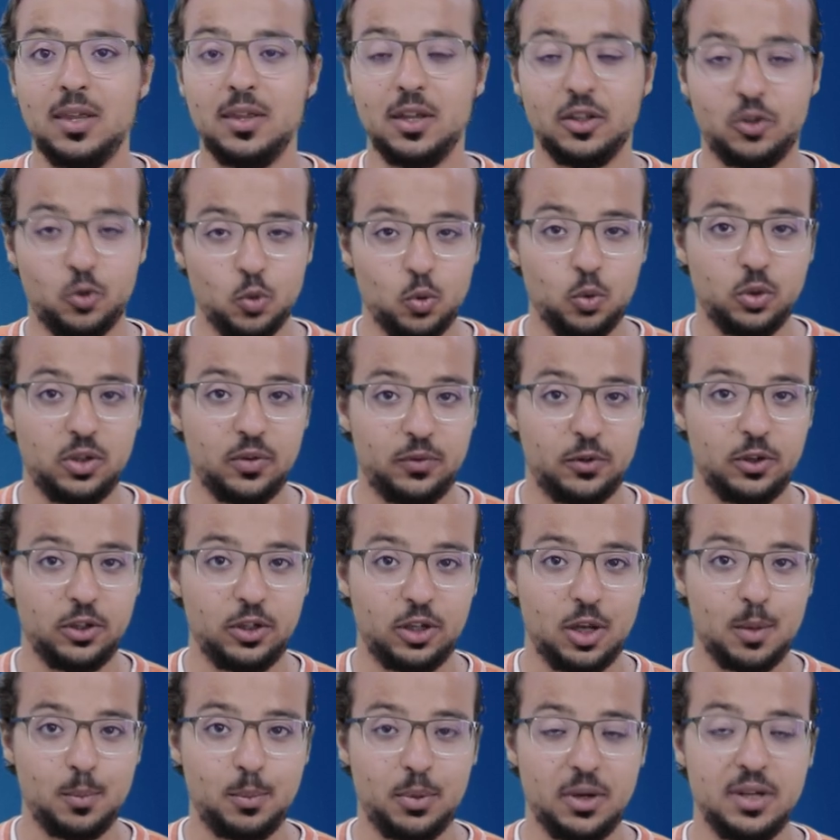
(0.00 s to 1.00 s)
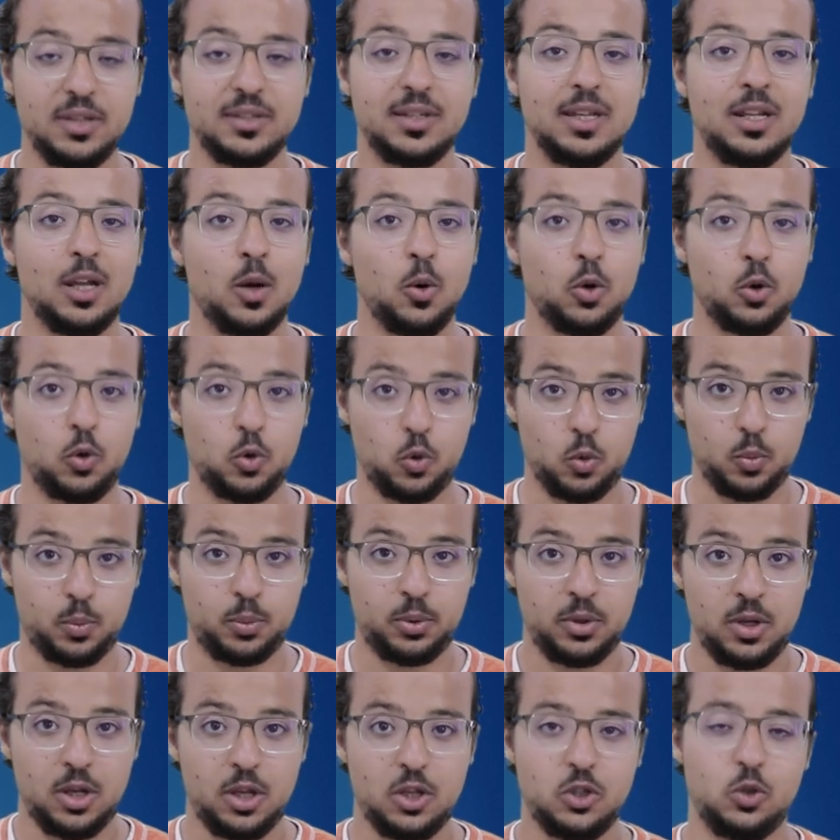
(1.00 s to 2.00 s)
the two different companies in our group.